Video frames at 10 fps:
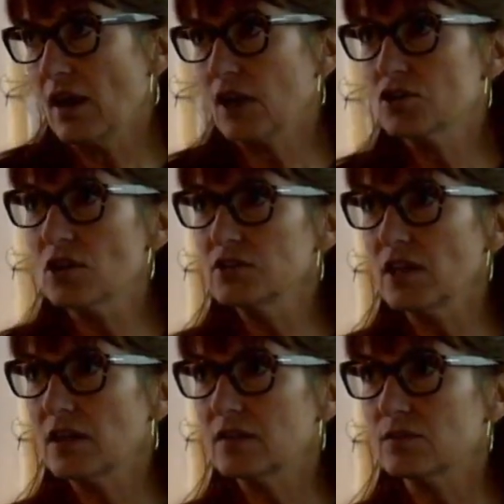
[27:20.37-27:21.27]

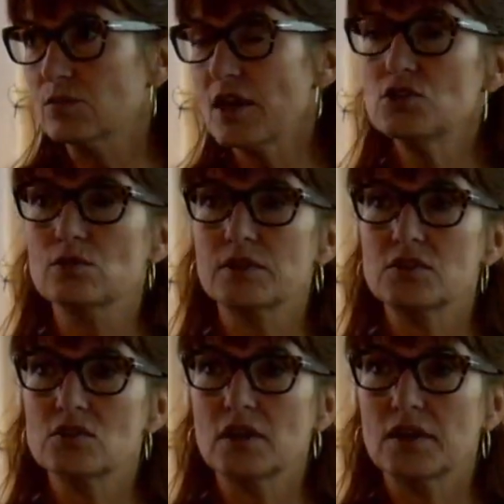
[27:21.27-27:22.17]
exotic
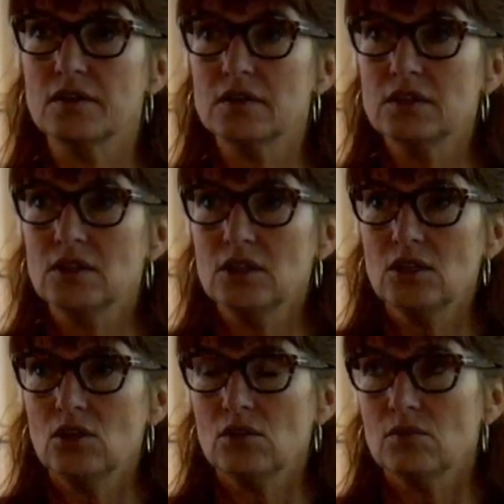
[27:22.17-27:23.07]
restaurants there.
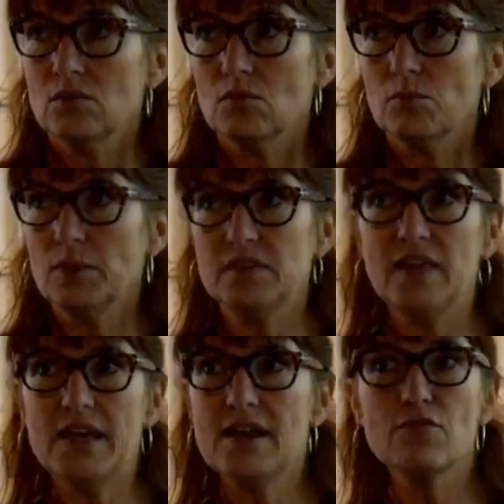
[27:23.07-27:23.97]
But
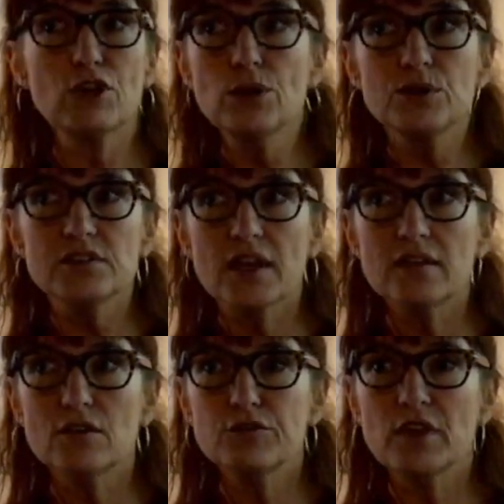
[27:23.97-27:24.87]
they never looked
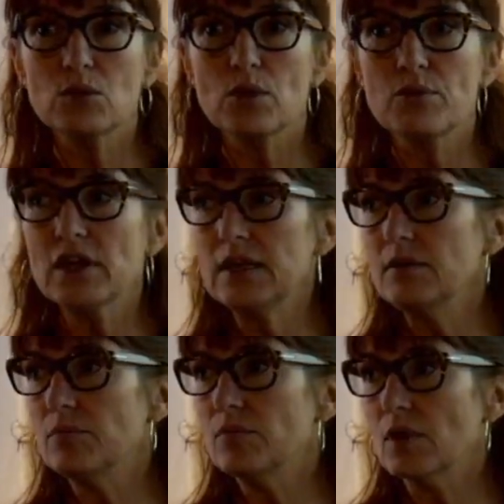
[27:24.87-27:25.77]
at if there were
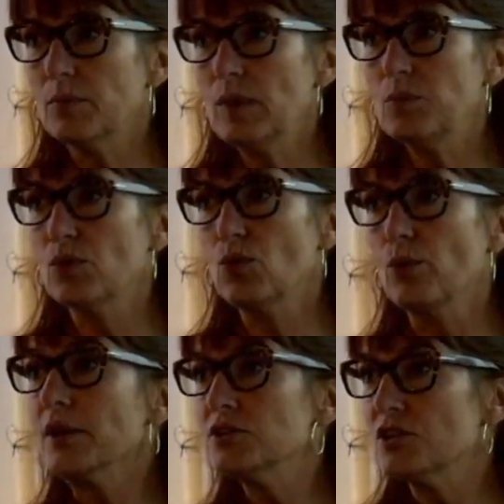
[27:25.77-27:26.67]
really people who
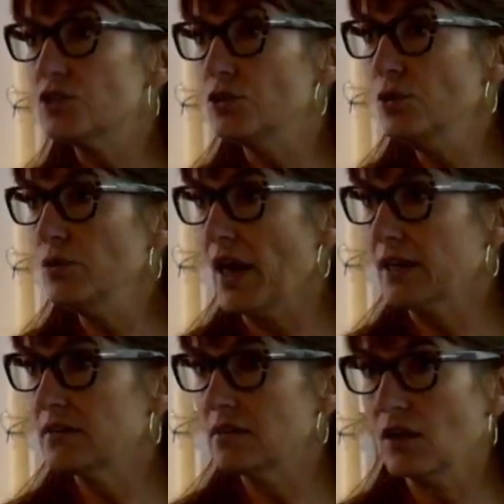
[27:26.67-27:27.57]
wanted to do
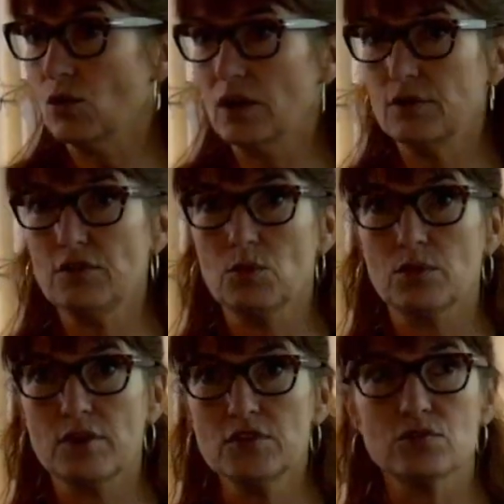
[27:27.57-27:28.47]
that, or if there
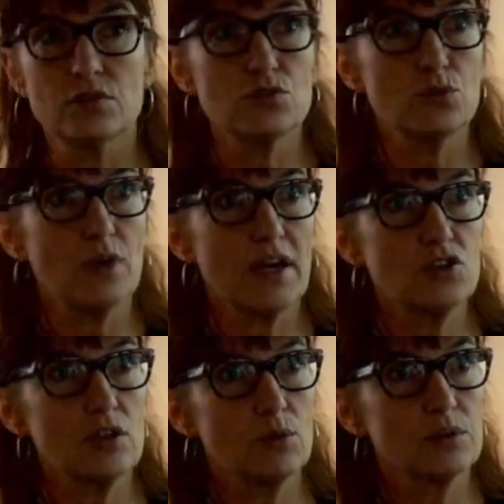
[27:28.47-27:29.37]
were restaurants who
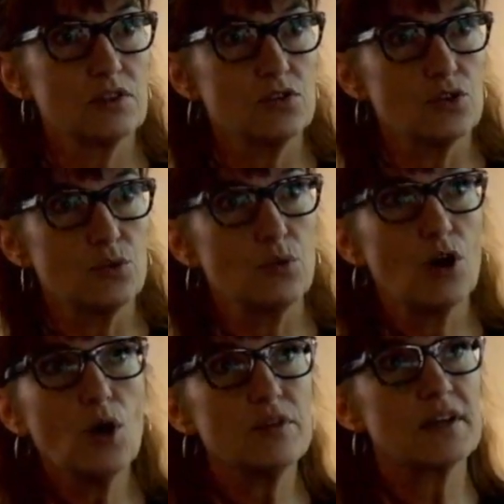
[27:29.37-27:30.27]
actually wanted to
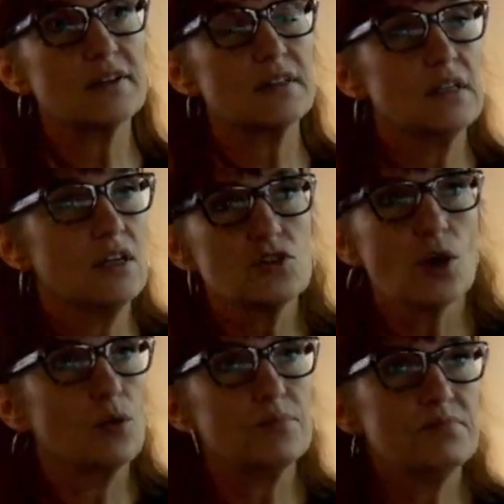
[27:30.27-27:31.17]
go there.
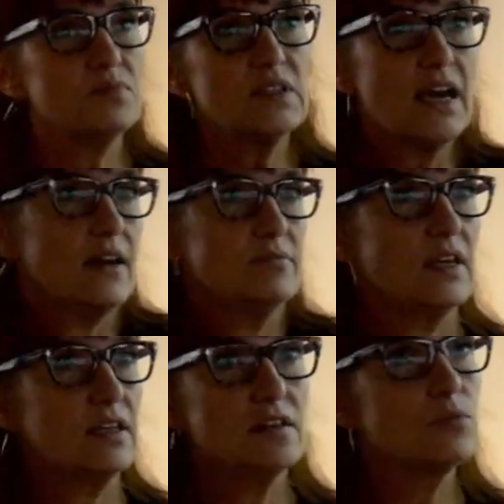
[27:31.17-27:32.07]
So yeah,
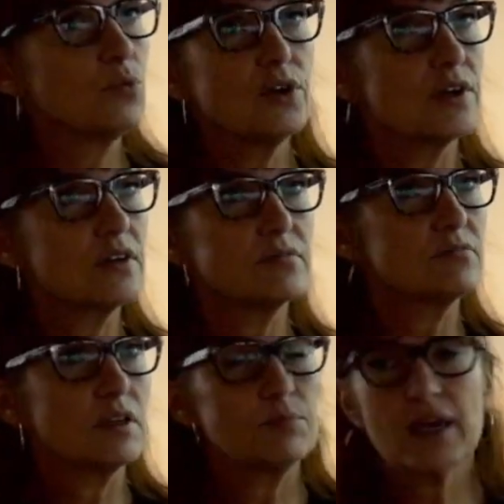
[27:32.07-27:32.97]
it didn't work.
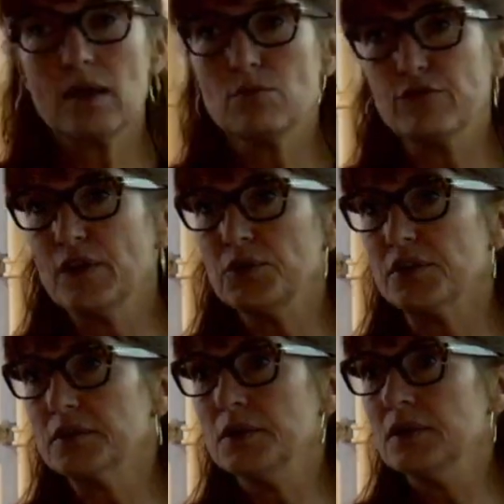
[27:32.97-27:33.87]
It became a failure.